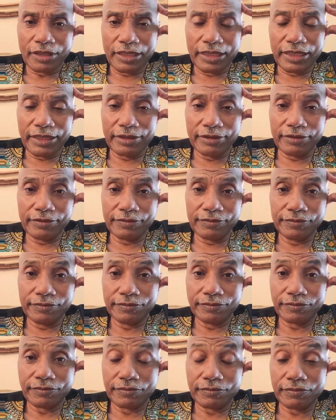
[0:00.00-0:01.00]
then
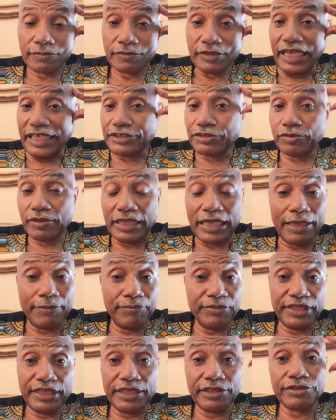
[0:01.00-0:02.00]
that's when I
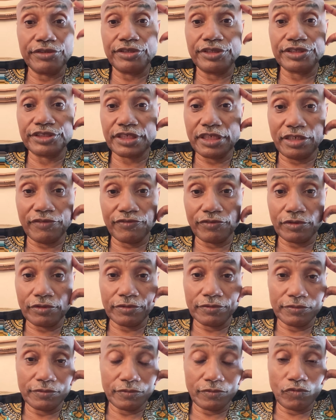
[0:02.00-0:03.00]
begin to
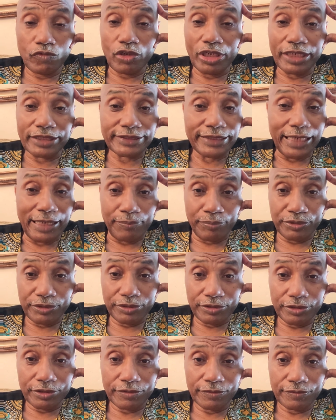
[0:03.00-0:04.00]
discover what has
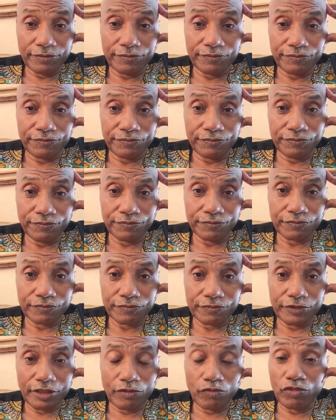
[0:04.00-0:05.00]
happened
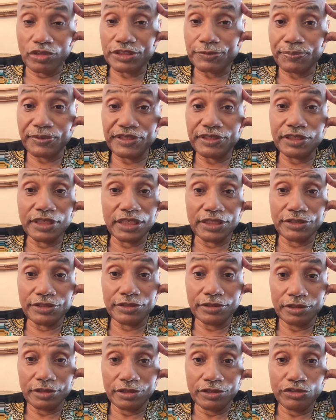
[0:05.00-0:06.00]
and what's been
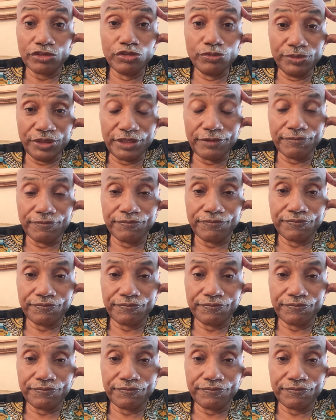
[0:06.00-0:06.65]
done to me.